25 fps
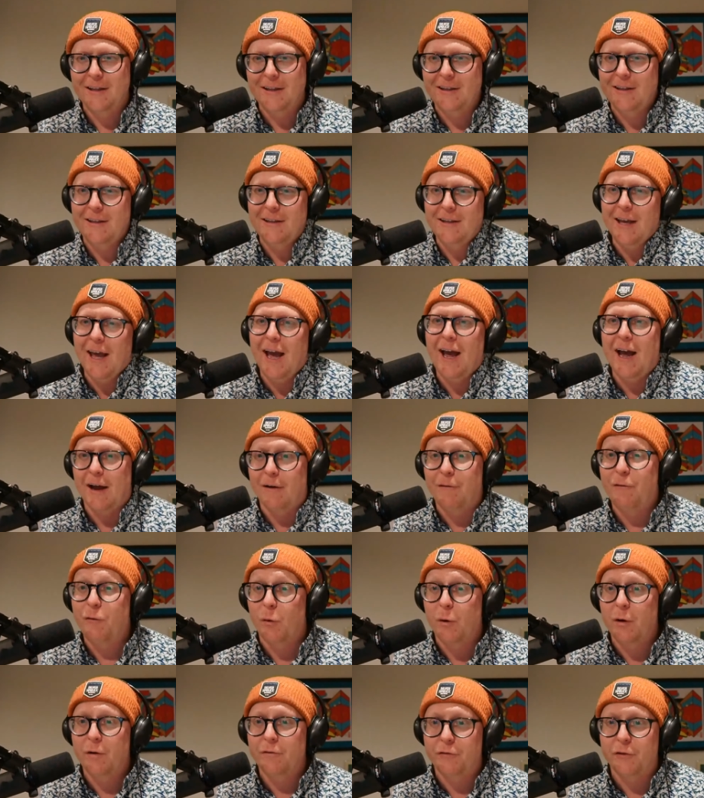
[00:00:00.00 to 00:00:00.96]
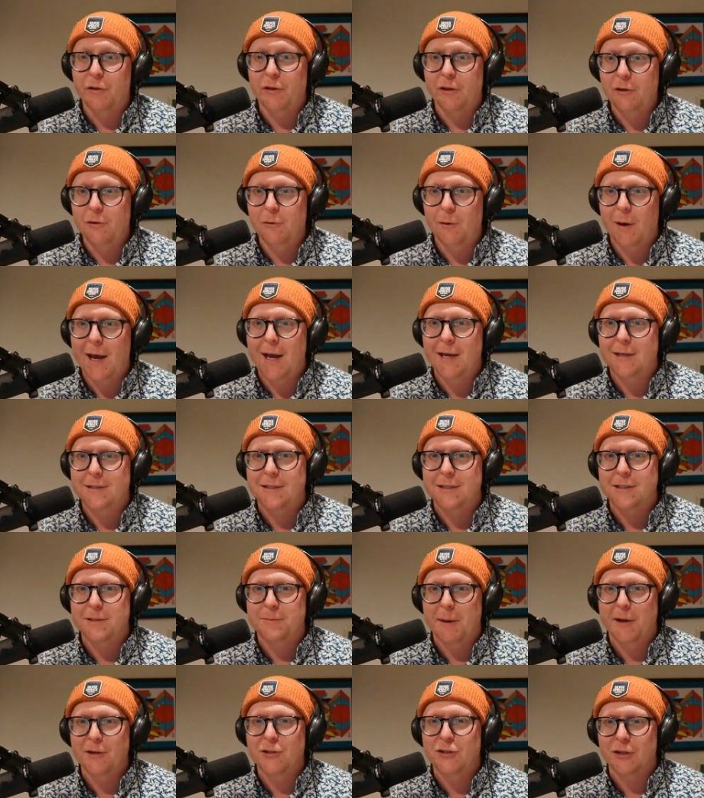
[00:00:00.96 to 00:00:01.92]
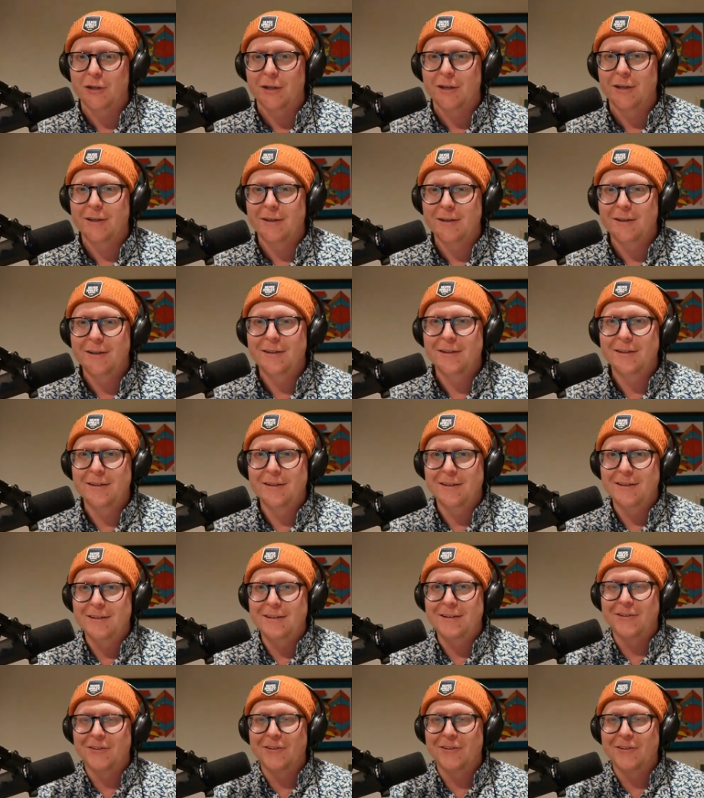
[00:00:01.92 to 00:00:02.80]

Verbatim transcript: Yeah, literally US, feels especially. foreign.